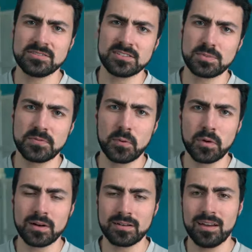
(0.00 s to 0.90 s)
this
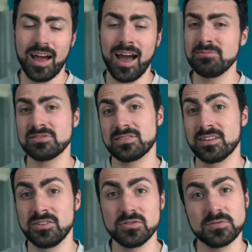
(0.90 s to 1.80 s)
before, I'm just a
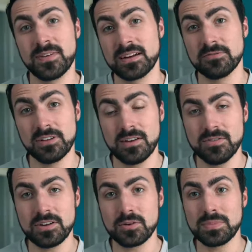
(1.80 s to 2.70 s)
huge fan of live
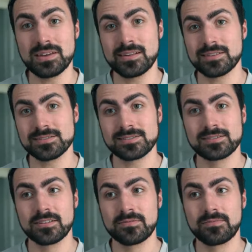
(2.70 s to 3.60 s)
video because
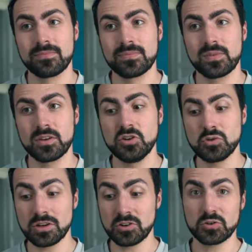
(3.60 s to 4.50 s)
you
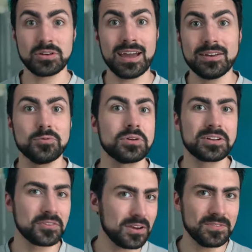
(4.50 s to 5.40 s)
can create really
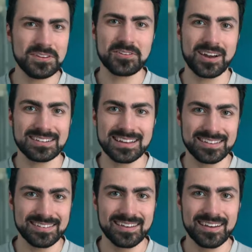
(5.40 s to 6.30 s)
great video content
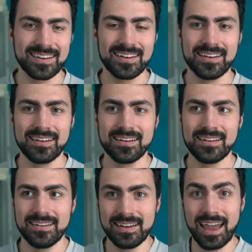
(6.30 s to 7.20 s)

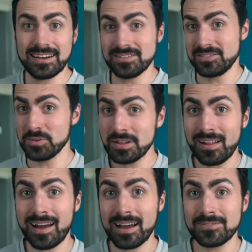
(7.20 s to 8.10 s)
and you do it
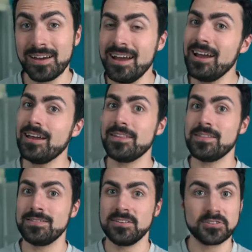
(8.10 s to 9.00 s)
live, and
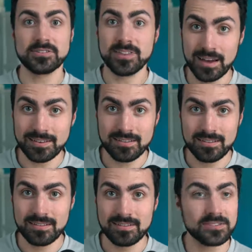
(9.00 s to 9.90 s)
then you're done.
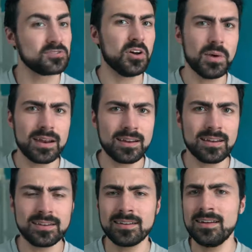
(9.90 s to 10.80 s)
There's no
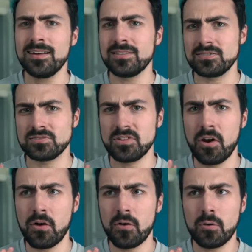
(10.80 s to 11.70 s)
editing, there's
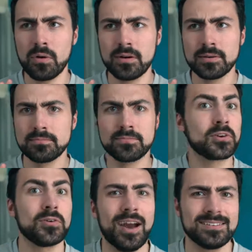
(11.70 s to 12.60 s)
no
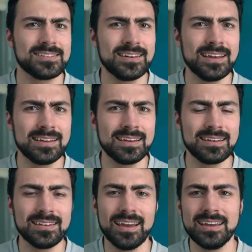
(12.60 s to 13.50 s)

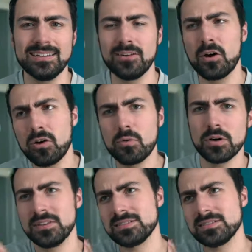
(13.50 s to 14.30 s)
procrastinating, and oh well,